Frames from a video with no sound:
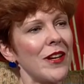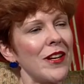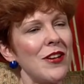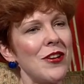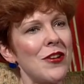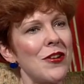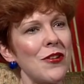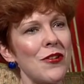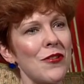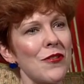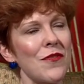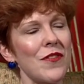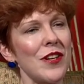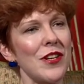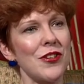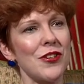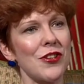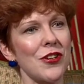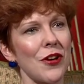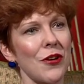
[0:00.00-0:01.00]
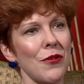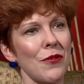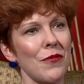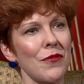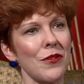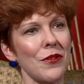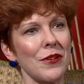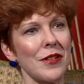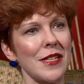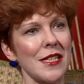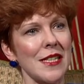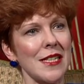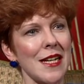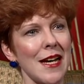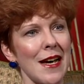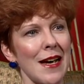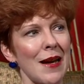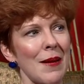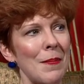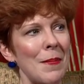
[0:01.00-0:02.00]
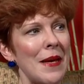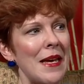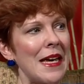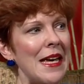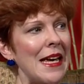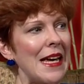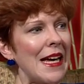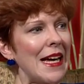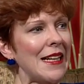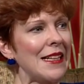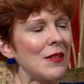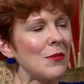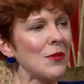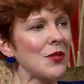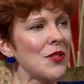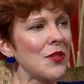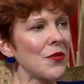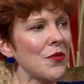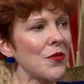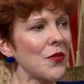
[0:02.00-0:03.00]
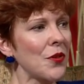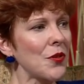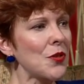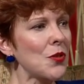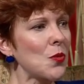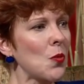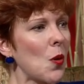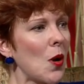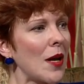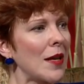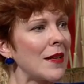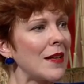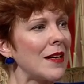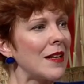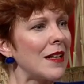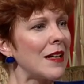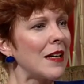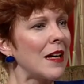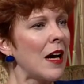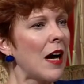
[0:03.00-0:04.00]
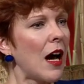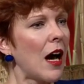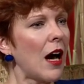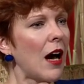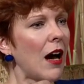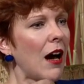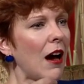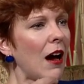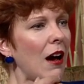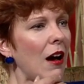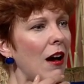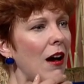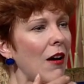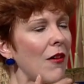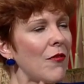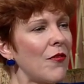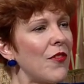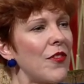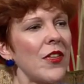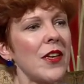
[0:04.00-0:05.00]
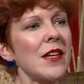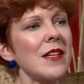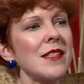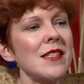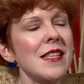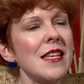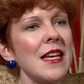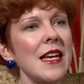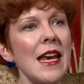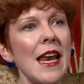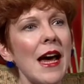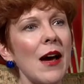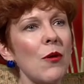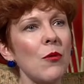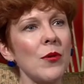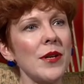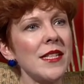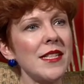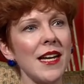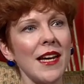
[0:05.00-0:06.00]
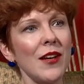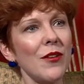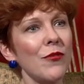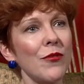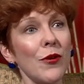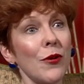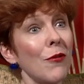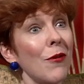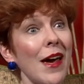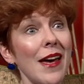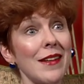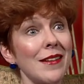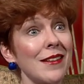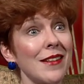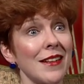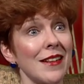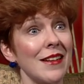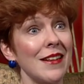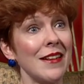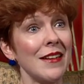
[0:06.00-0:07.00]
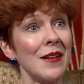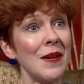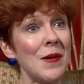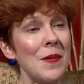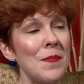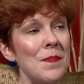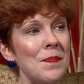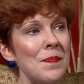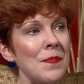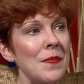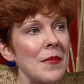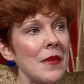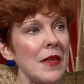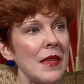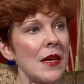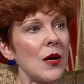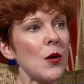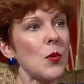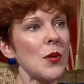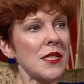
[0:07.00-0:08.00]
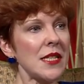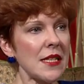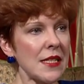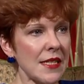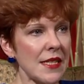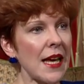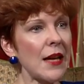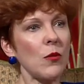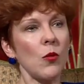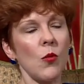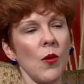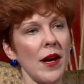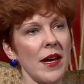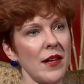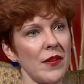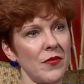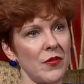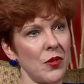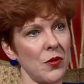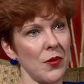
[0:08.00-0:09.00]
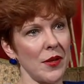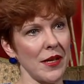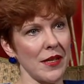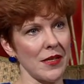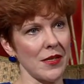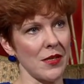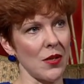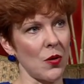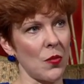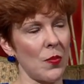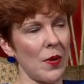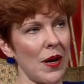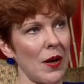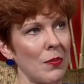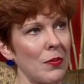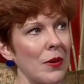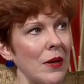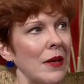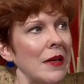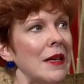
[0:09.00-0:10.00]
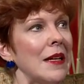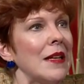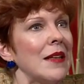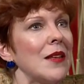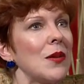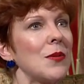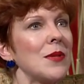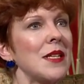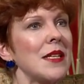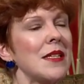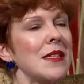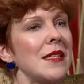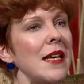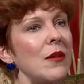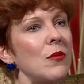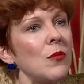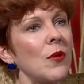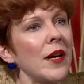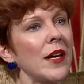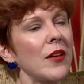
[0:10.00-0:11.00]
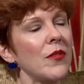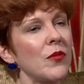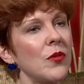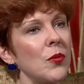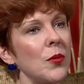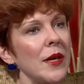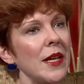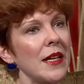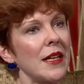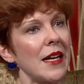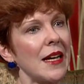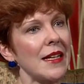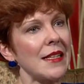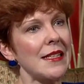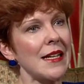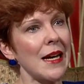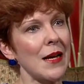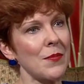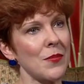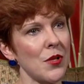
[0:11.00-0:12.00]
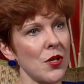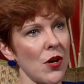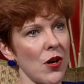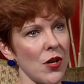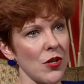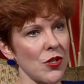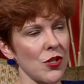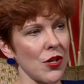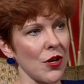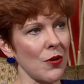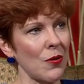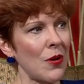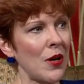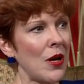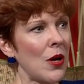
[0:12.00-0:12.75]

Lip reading: nervy show for its time, and it was the first one of things that now we take for granted. There was a set way of doing a soap opera. There was a set way of doing a nighttime talk show.